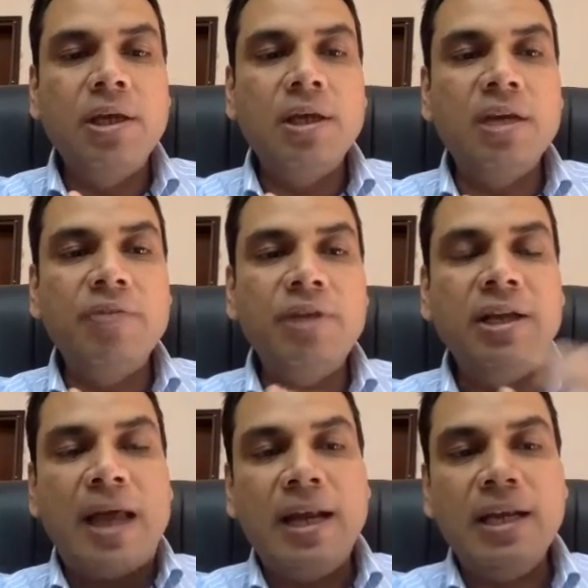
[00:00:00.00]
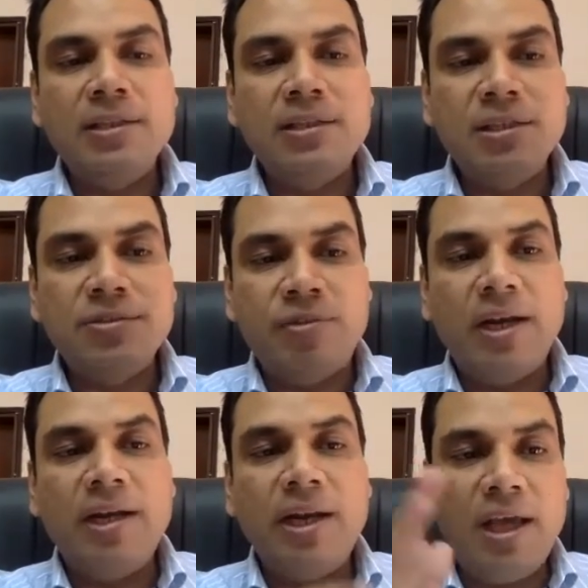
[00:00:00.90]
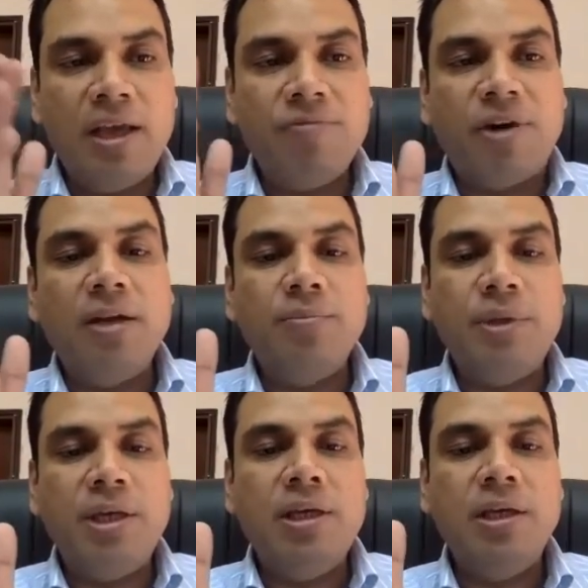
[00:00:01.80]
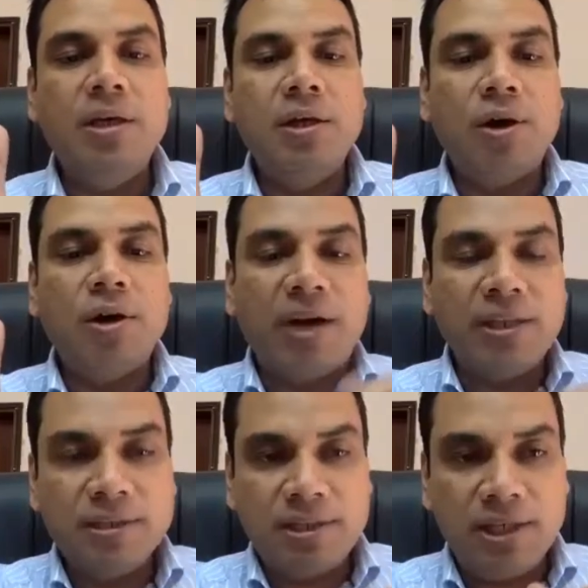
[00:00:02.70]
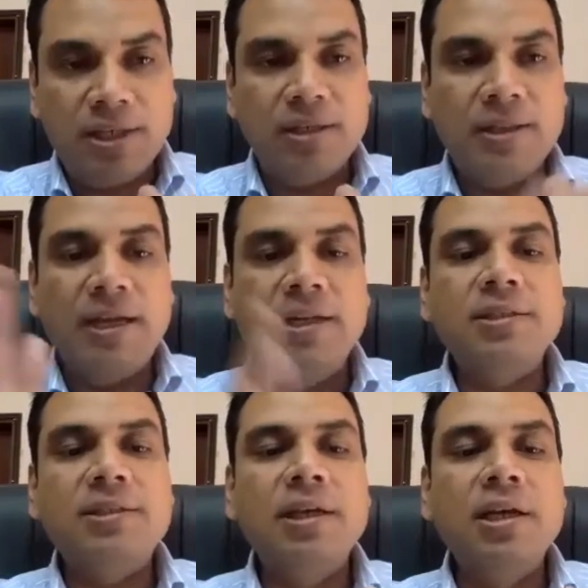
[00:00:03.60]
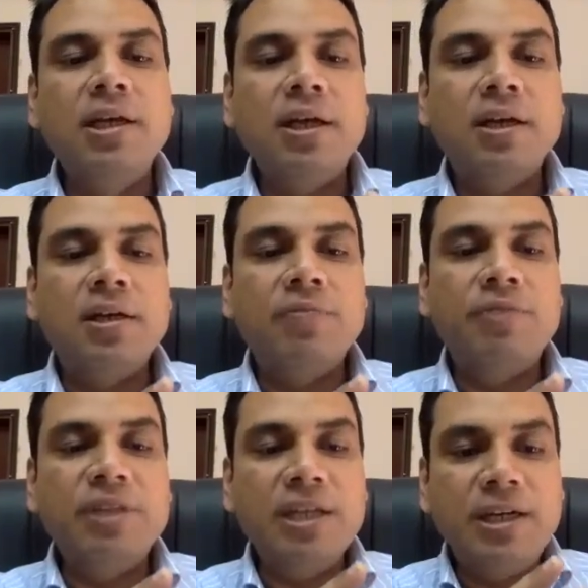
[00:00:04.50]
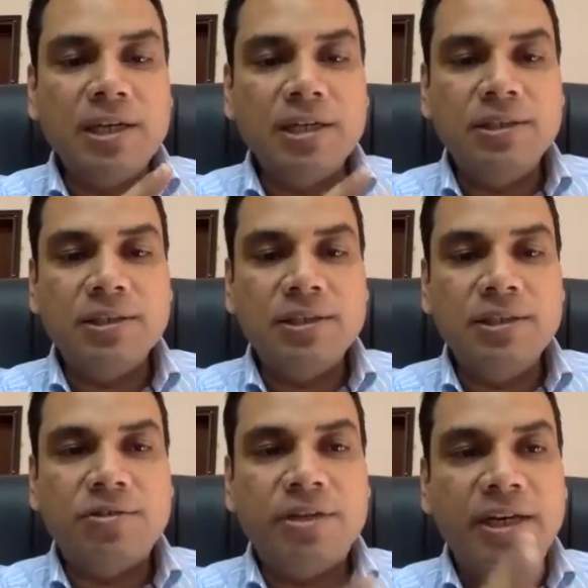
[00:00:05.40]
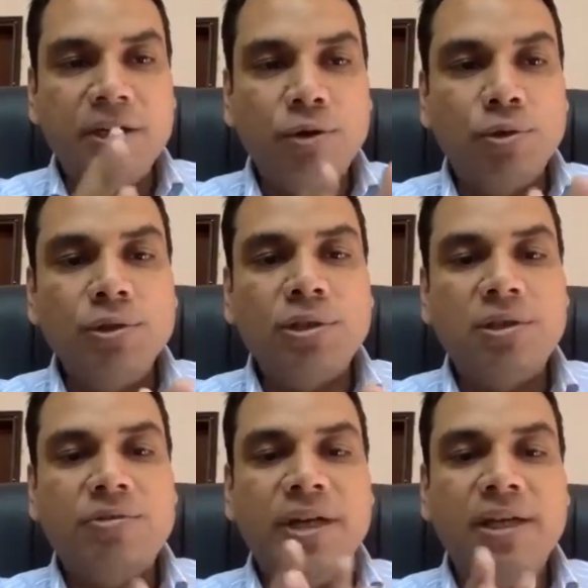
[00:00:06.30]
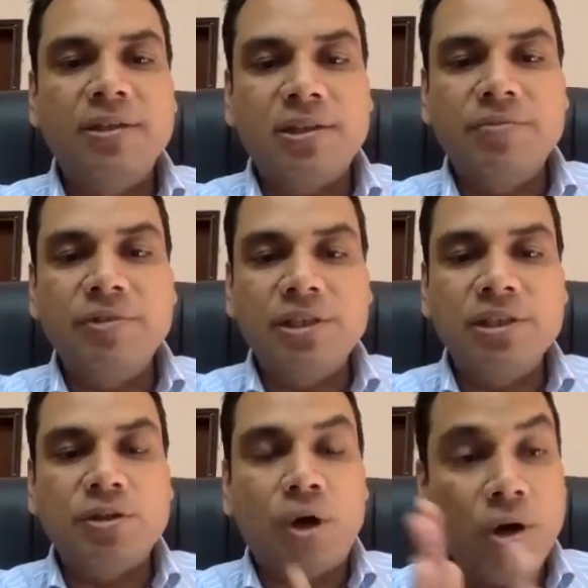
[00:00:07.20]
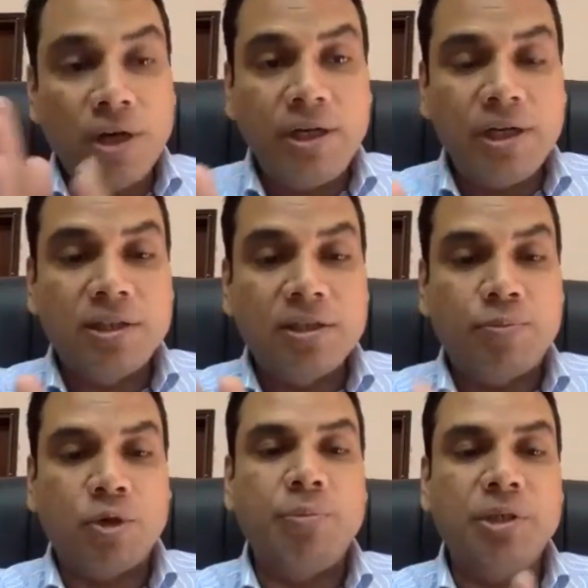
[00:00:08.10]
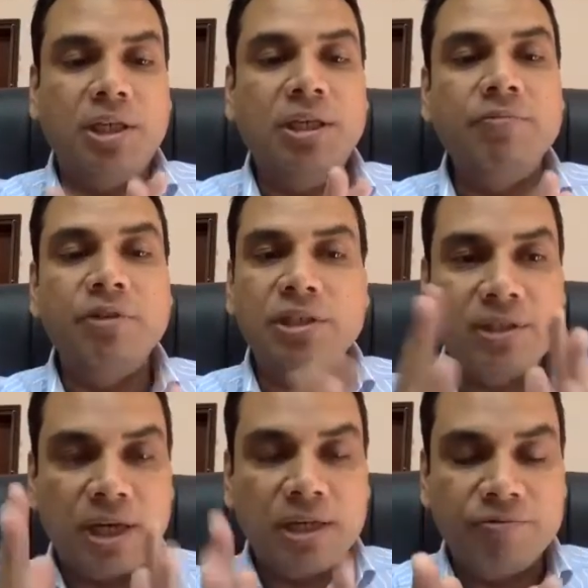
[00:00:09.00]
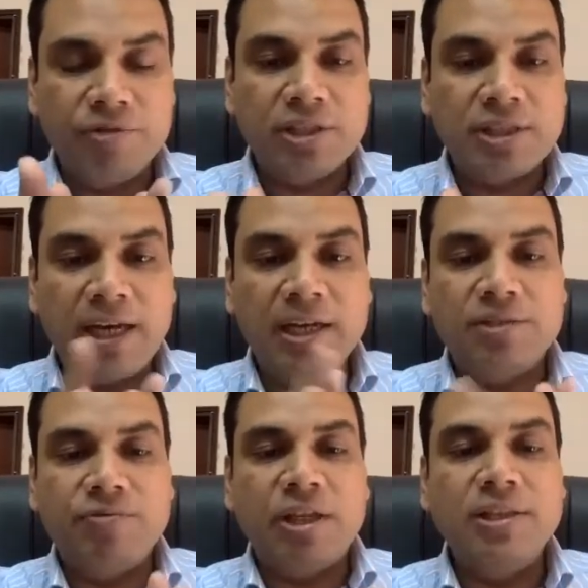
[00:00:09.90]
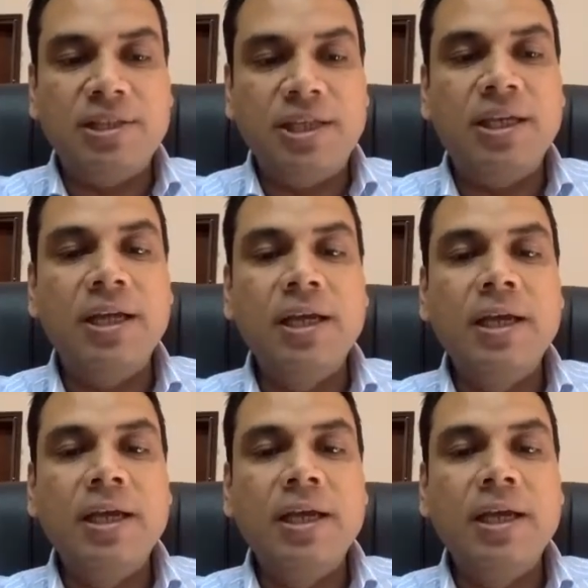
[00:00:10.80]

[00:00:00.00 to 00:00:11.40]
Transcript: given in Annexes 1A, 1B, or 1C, that is, whether it concerns trade in goods, trade in services, or intellectual property, which is Annex 1C,